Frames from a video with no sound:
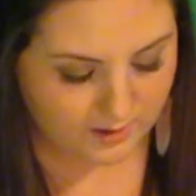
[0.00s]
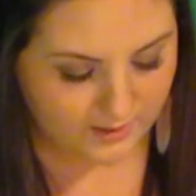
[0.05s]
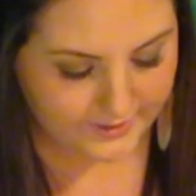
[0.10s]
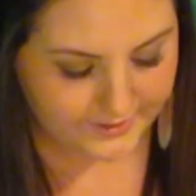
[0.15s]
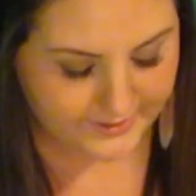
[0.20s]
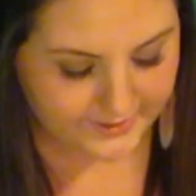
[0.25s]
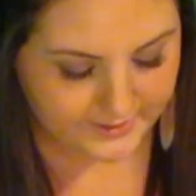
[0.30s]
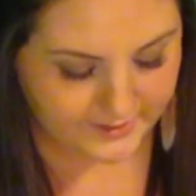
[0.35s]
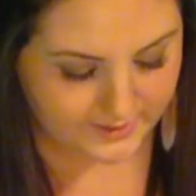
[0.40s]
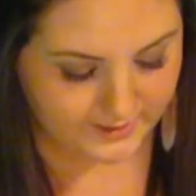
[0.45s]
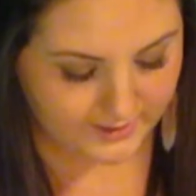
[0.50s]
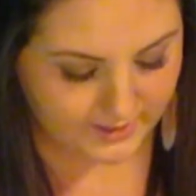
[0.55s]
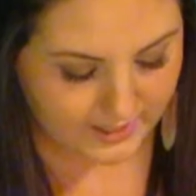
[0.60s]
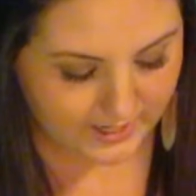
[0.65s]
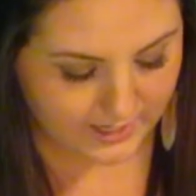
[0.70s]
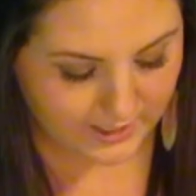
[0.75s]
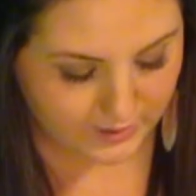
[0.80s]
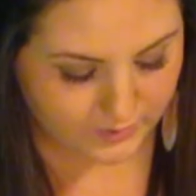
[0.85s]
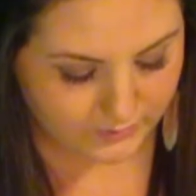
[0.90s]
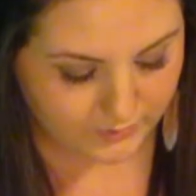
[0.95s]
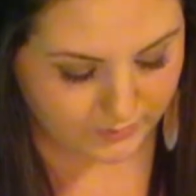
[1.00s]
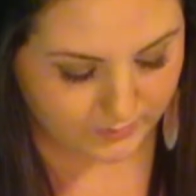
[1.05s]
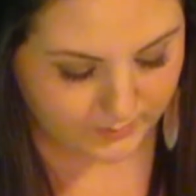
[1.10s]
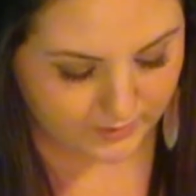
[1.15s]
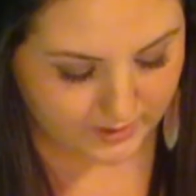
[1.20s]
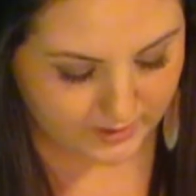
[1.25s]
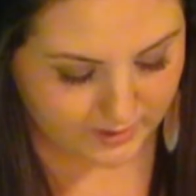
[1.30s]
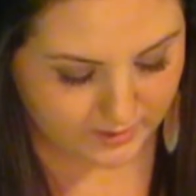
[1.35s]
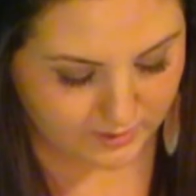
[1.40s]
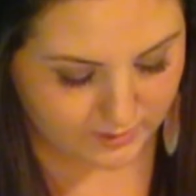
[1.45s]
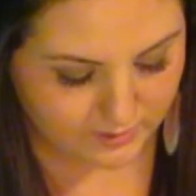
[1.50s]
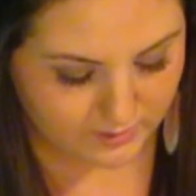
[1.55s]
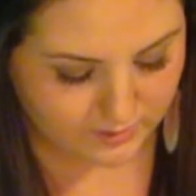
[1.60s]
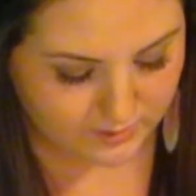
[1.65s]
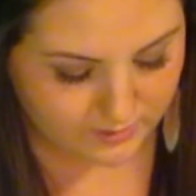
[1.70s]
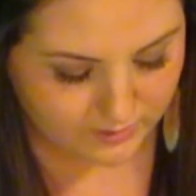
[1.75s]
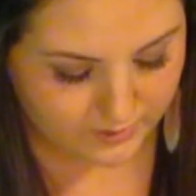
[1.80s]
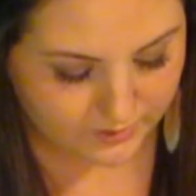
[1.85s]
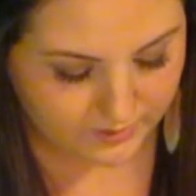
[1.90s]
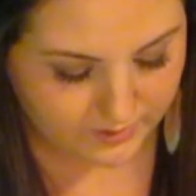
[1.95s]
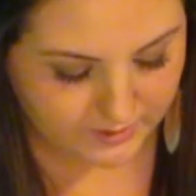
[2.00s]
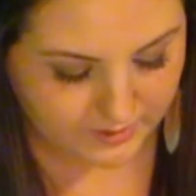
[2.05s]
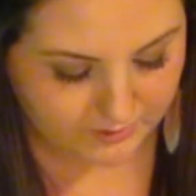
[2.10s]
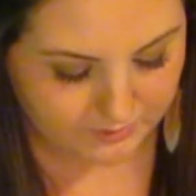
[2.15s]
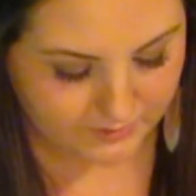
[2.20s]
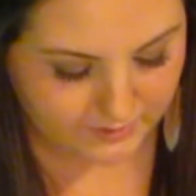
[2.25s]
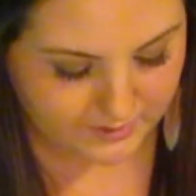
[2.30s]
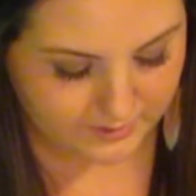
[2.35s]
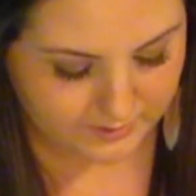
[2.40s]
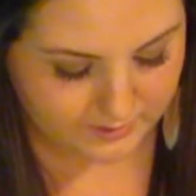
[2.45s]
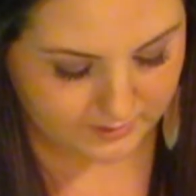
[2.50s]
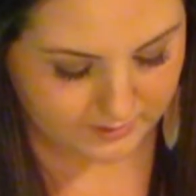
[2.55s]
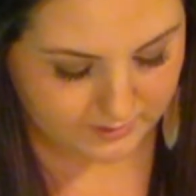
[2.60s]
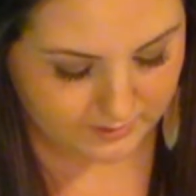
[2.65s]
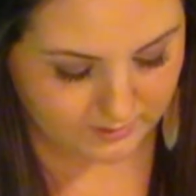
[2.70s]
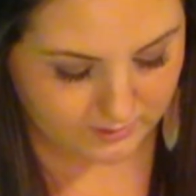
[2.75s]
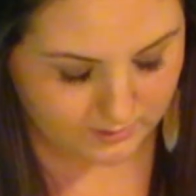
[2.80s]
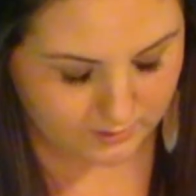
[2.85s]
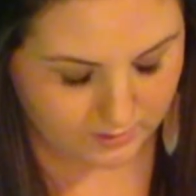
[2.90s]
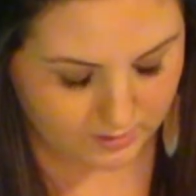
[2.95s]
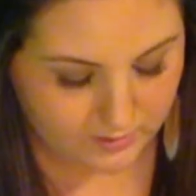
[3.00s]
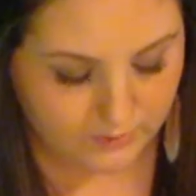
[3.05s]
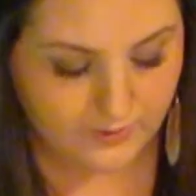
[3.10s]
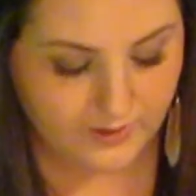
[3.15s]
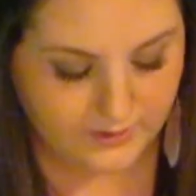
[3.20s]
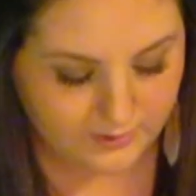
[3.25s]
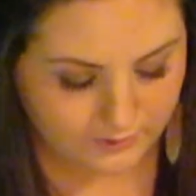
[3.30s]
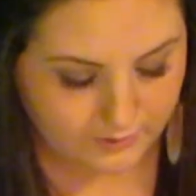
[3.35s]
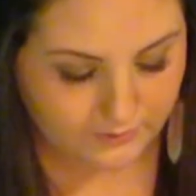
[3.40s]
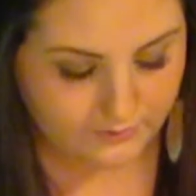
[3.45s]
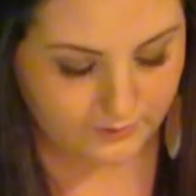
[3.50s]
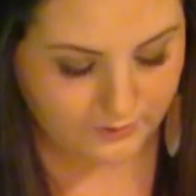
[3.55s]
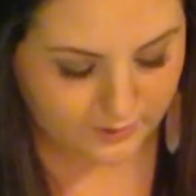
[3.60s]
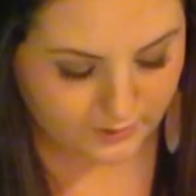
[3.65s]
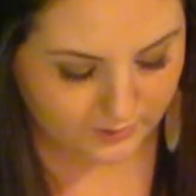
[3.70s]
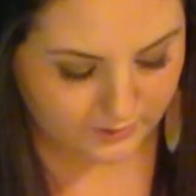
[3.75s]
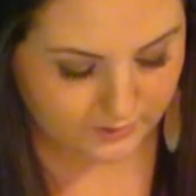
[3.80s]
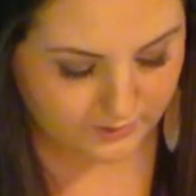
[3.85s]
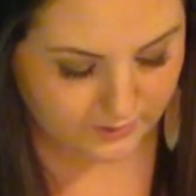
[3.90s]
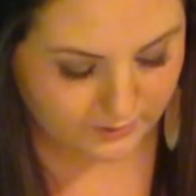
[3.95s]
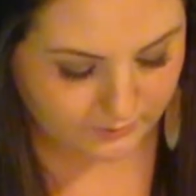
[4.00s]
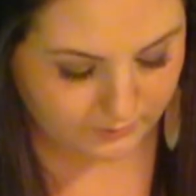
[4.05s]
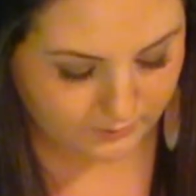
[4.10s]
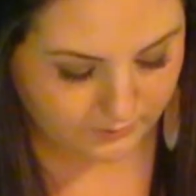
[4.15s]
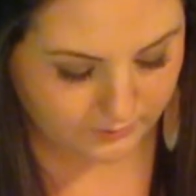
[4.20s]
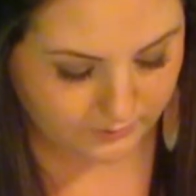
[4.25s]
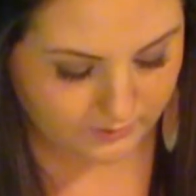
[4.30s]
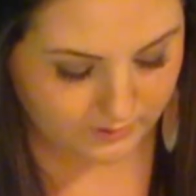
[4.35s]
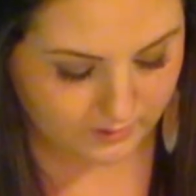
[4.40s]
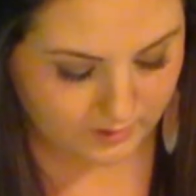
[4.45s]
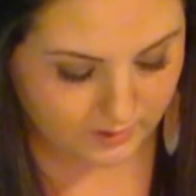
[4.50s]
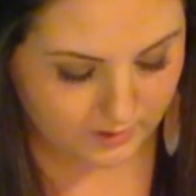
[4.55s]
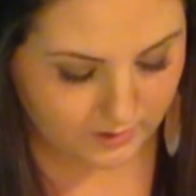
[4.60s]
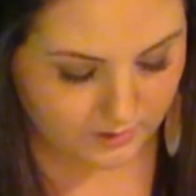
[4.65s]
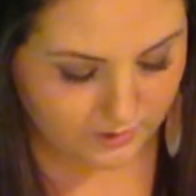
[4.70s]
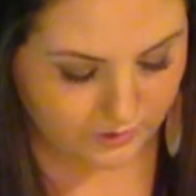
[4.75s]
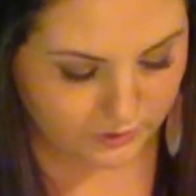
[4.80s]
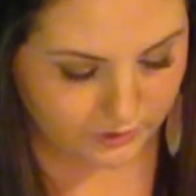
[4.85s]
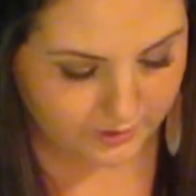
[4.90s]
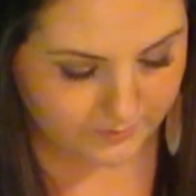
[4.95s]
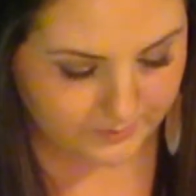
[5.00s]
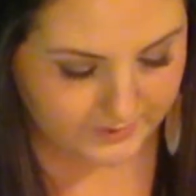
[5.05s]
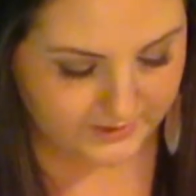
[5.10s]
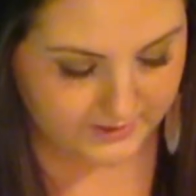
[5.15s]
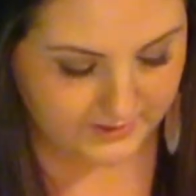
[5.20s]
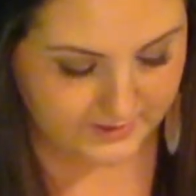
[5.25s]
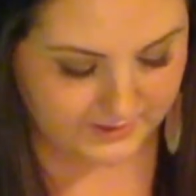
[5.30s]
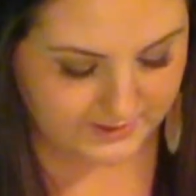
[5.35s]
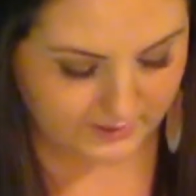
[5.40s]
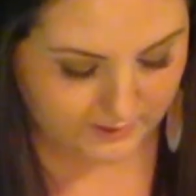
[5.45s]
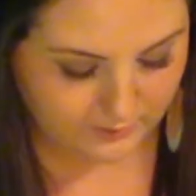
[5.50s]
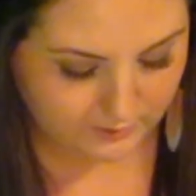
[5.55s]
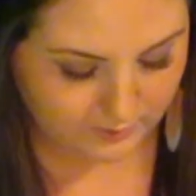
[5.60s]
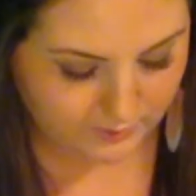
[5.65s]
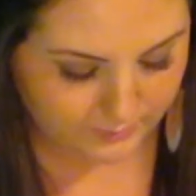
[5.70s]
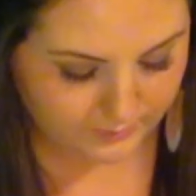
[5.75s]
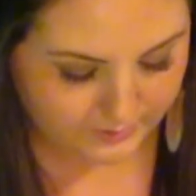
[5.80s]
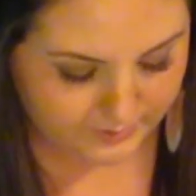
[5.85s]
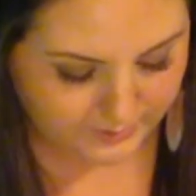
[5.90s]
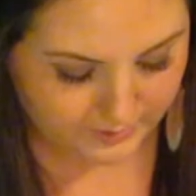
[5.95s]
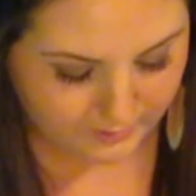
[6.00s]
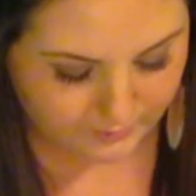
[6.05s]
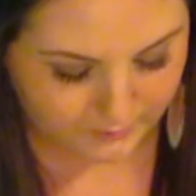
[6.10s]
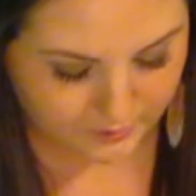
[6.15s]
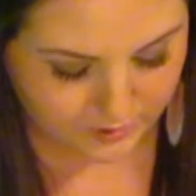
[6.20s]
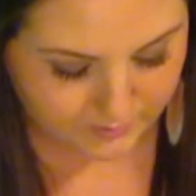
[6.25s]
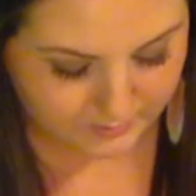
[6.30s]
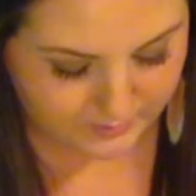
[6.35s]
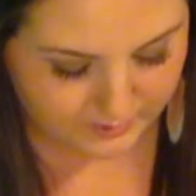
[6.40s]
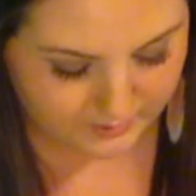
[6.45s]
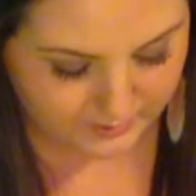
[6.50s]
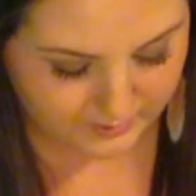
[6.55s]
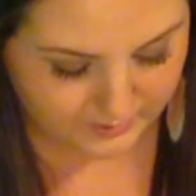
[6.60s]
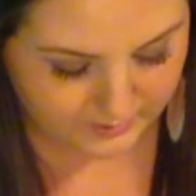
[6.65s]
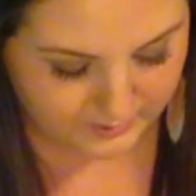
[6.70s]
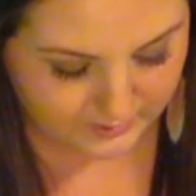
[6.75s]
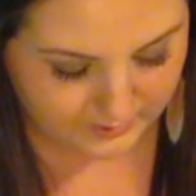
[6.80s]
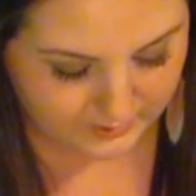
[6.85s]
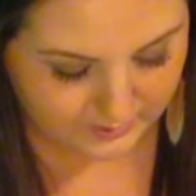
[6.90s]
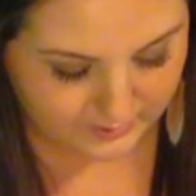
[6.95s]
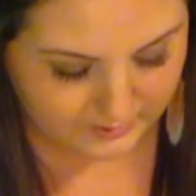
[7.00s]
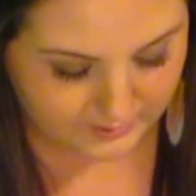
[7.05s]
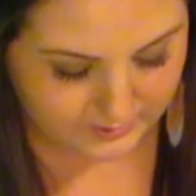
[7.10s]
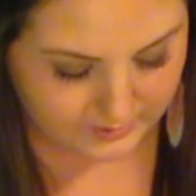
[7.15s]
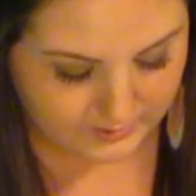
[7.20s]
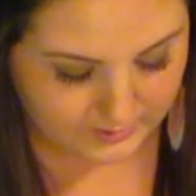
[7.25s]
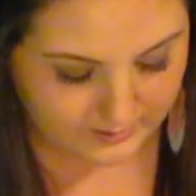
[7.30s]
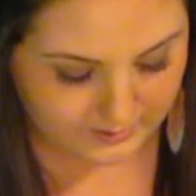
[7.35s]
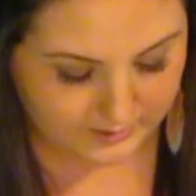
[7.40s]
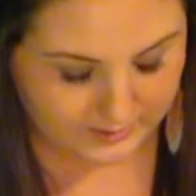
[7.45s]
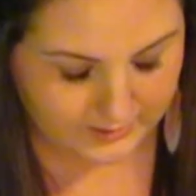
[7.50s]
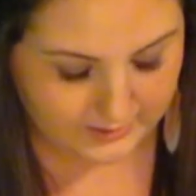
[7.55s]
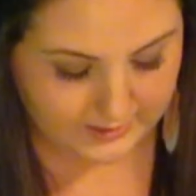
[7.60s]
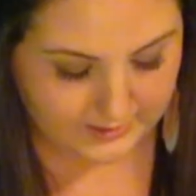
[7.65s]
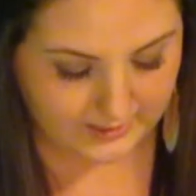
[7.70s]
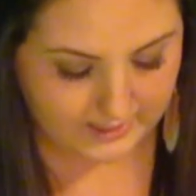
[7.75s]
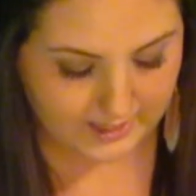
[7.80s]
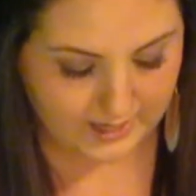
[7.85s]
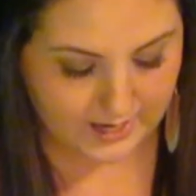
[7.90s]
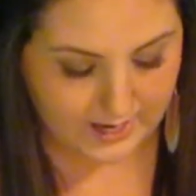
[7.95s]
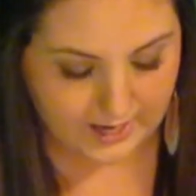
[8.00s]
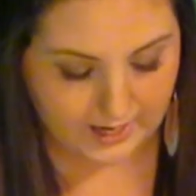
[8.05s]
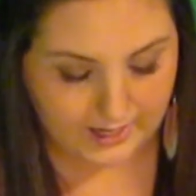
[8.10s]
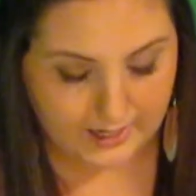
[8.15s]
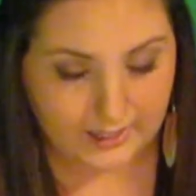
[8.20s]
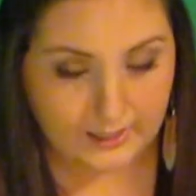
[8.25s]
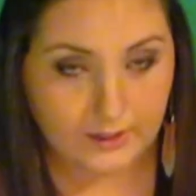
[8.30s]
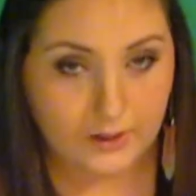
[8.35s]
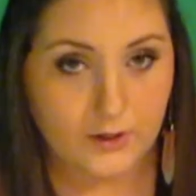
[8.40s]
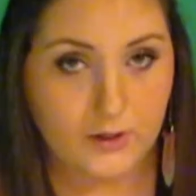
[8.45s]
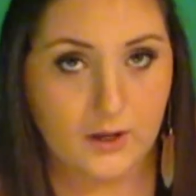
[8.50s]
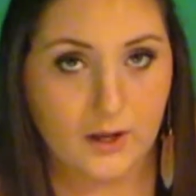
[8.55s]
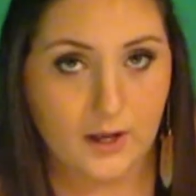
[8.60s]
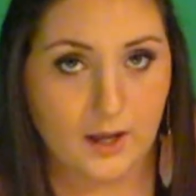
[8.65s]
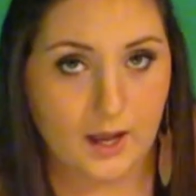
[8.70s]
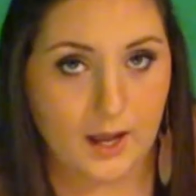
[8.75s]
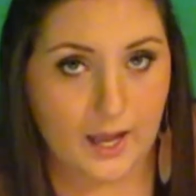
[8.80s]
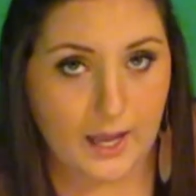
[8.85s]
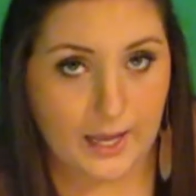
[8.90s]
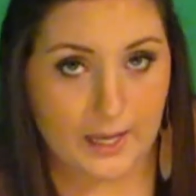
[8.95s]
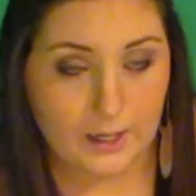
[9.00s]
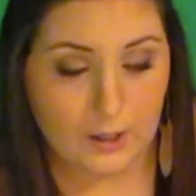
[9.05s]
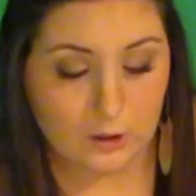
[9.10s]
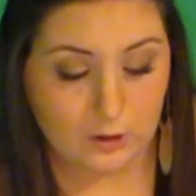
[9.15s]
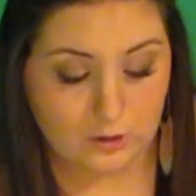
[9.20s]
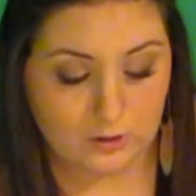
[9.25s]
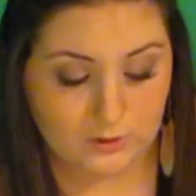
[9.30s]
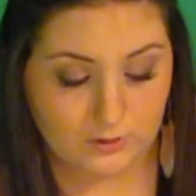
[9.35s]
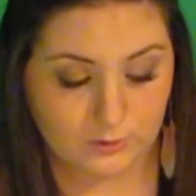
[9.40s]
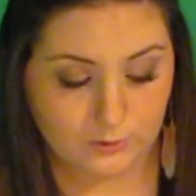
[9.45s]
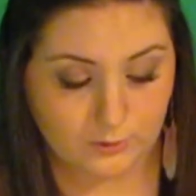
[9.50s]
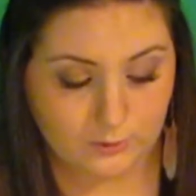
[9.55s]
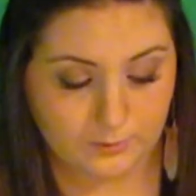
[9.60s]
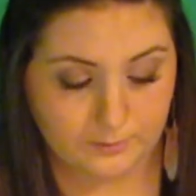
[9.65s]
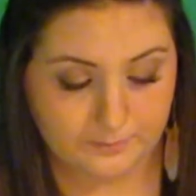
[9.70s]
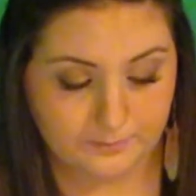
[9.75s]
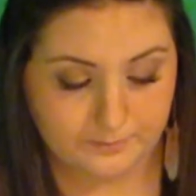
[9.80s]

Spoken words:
Instant Age Rewind Dark Eraser for Dark Circles Treatment Concealer with goji berry and xoxo?